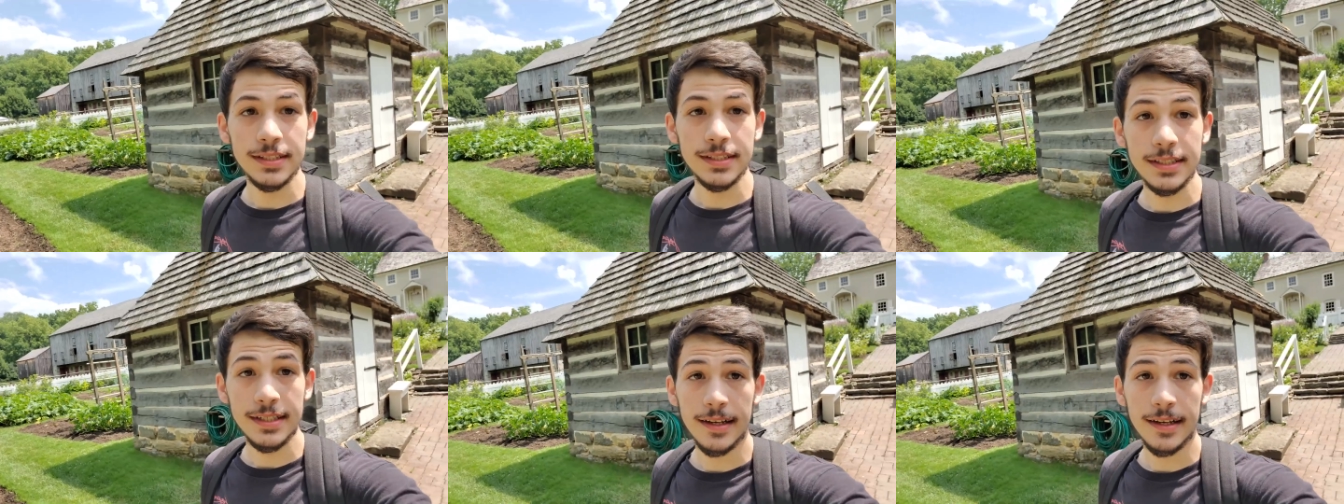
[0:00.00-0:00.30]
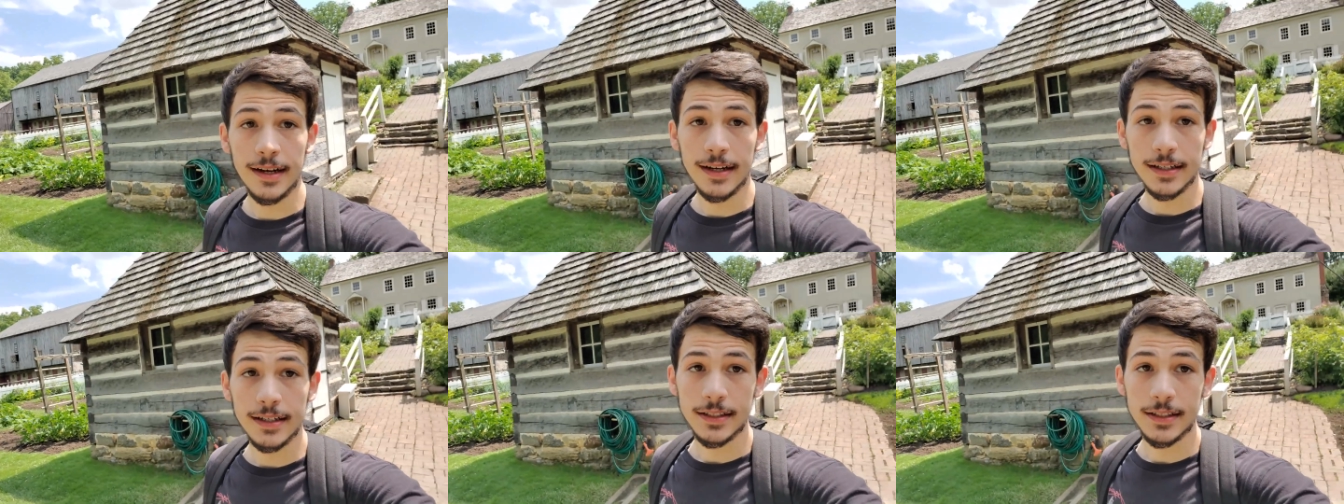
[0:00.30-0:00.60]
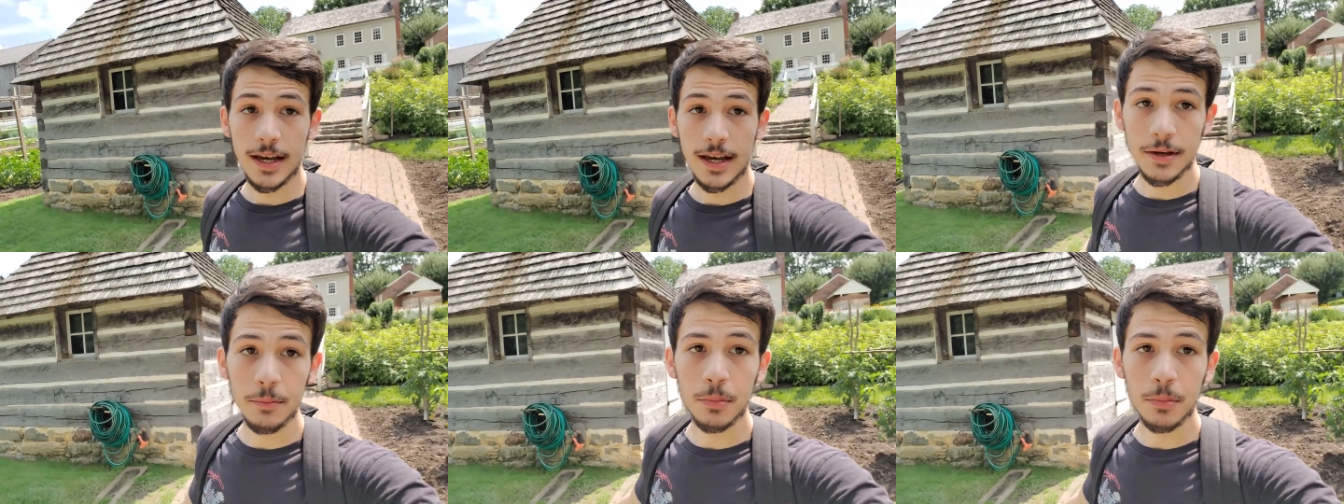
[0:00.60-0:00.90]
Guys,
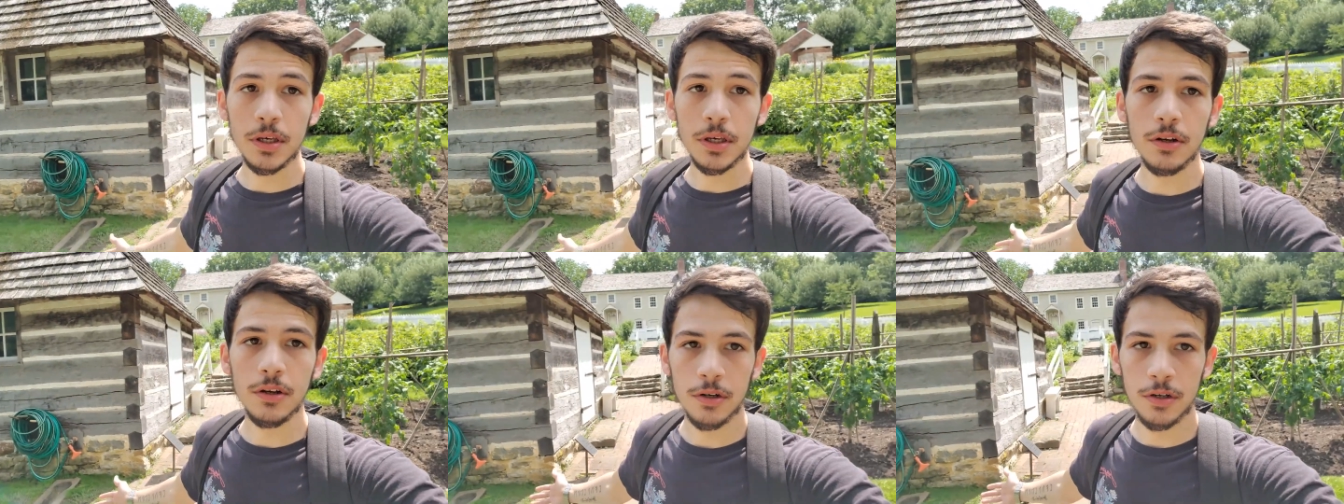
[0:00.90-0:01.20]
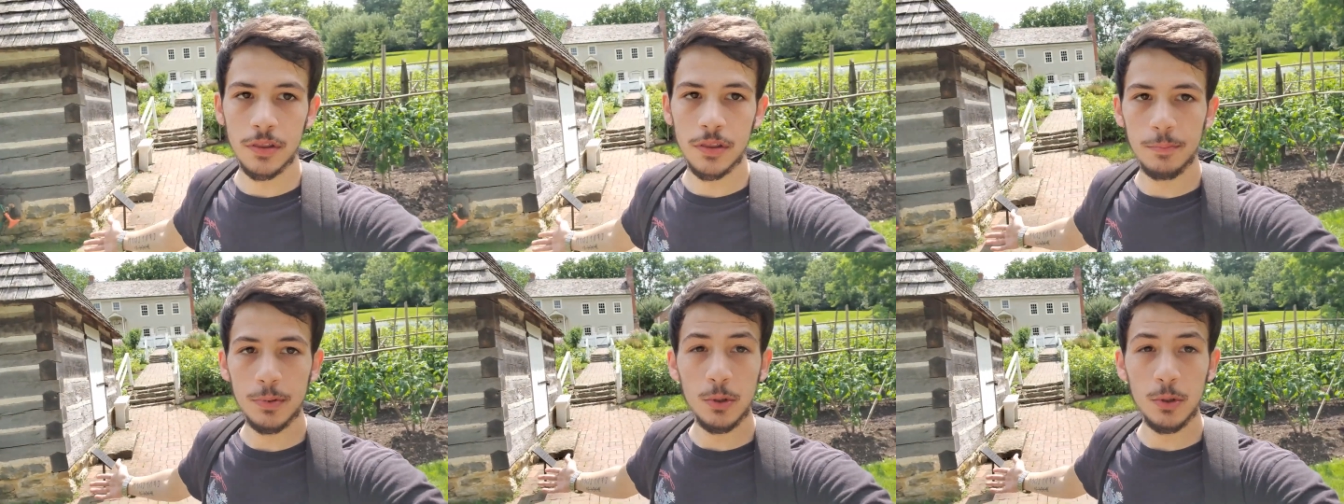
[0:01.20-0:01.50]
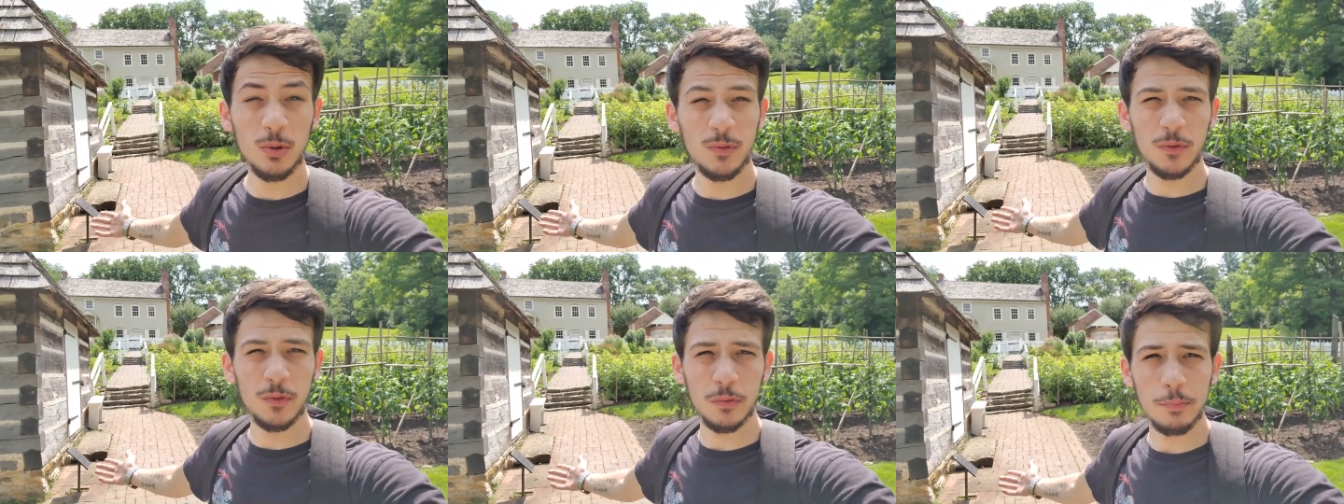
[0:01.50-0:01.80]
I am here in the
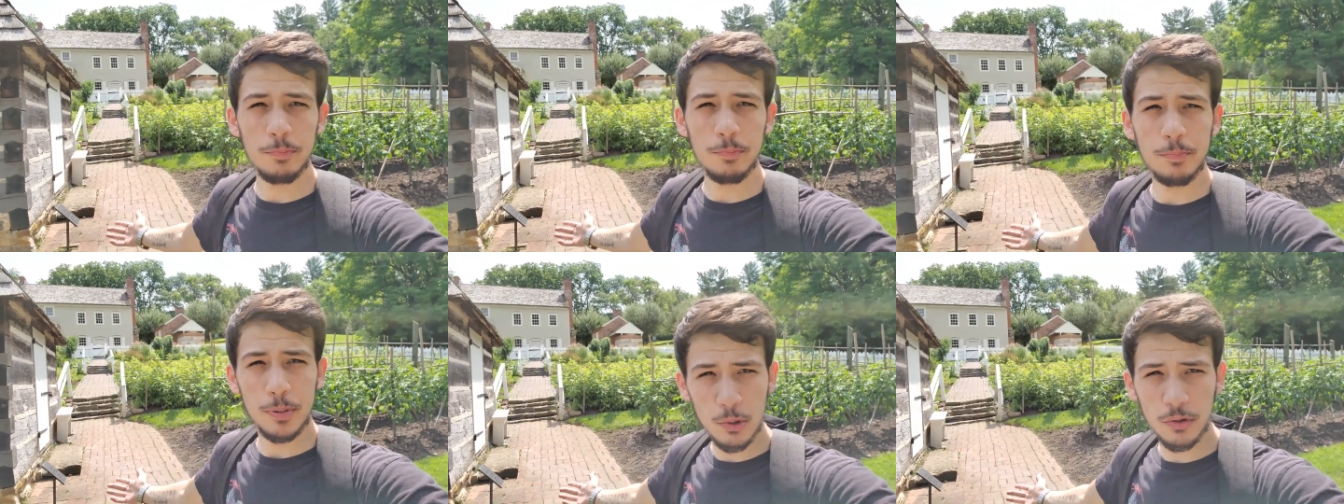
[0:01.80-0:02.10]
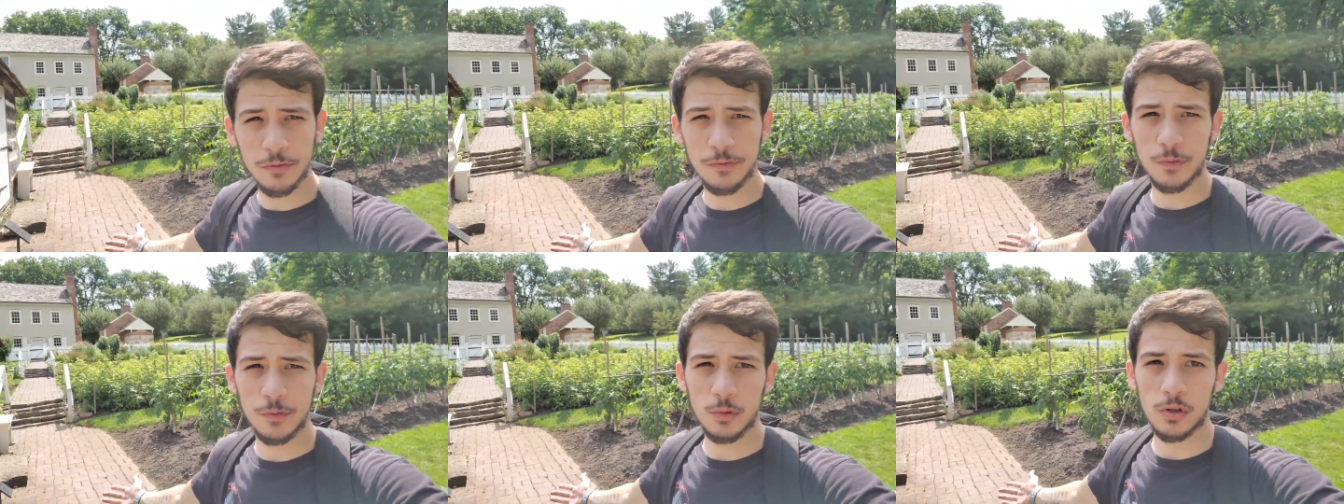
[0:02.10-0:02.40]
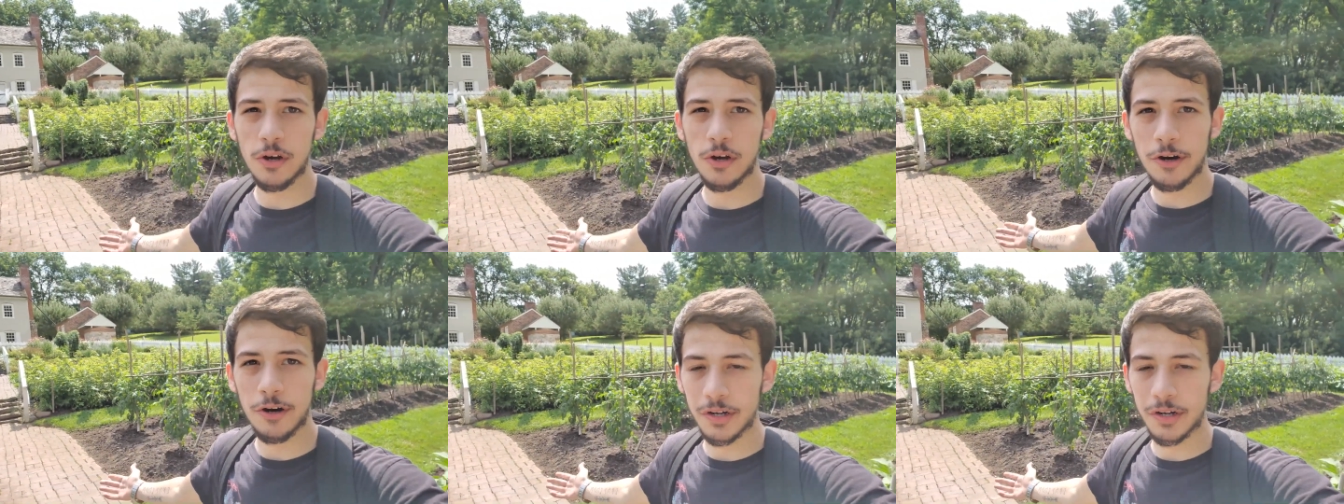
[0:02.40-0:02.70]
beautiful
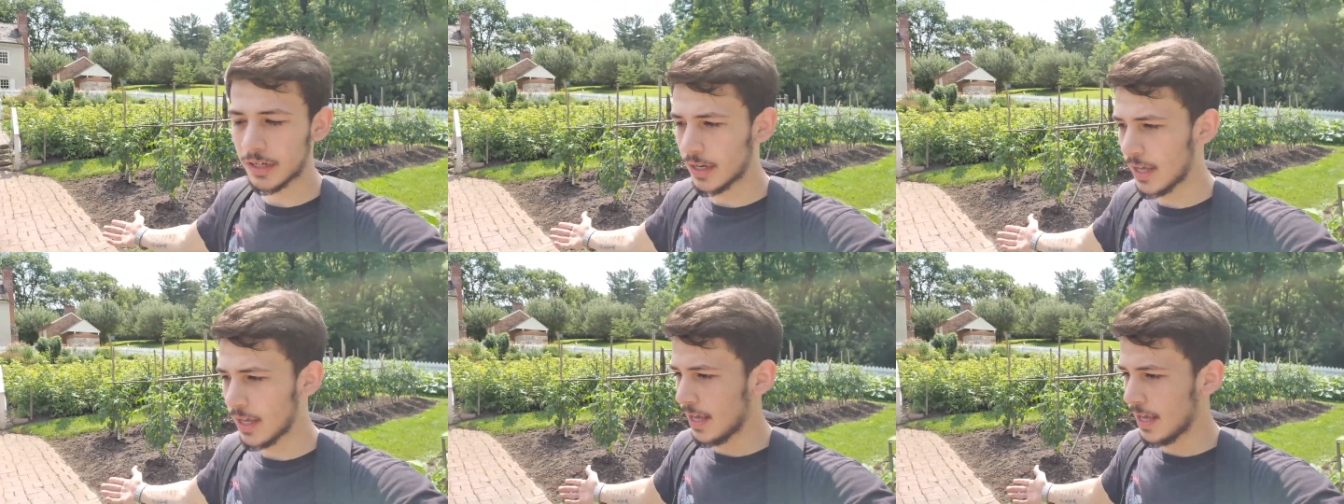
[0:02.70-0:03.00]
garden.